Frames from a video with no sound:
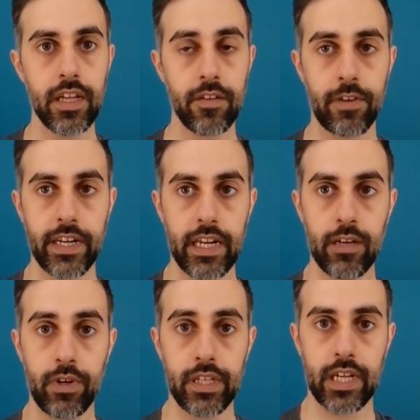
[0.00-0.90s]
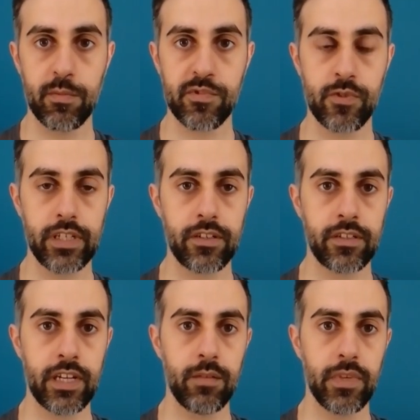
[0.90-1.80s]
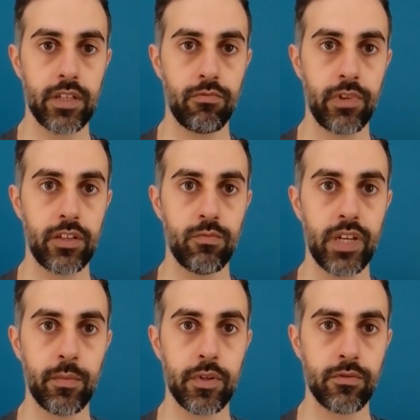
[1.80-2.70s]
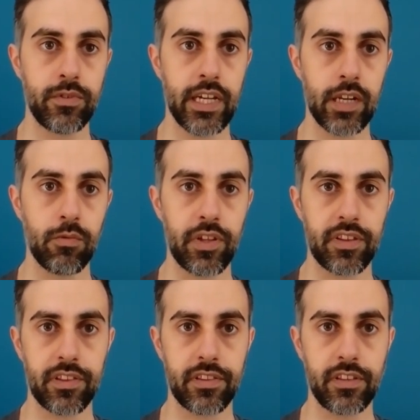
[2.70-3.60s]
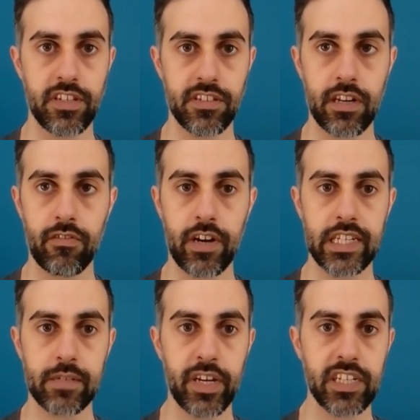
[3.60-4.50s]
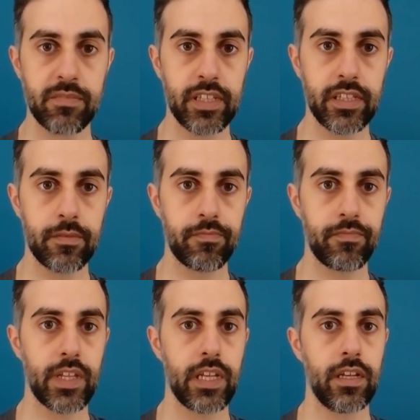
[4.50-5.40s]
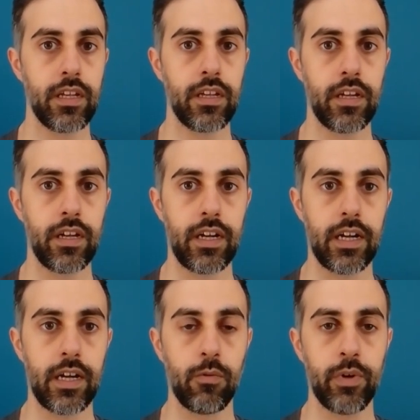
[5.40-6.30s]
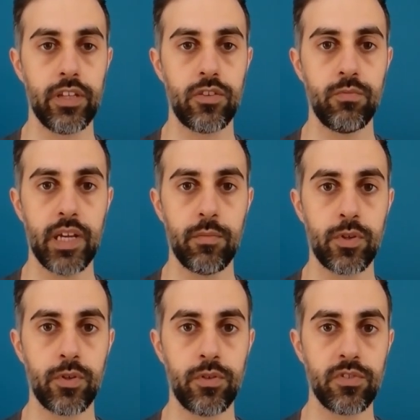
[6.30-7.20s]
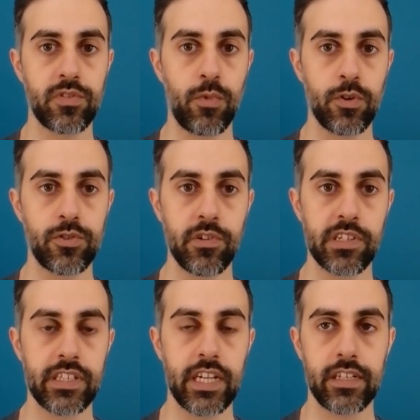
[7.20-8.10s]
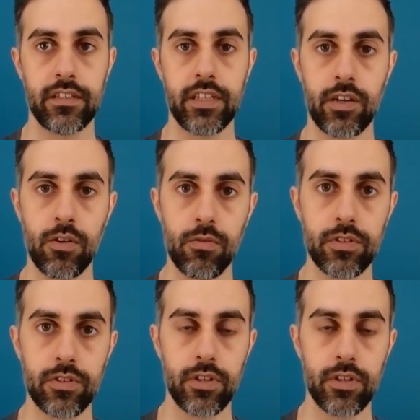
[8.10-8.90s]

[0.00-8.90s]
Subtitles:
Finally, when it comes to entertainment, we need to be able to deal with digital rights management. We need to be able to use modules that decode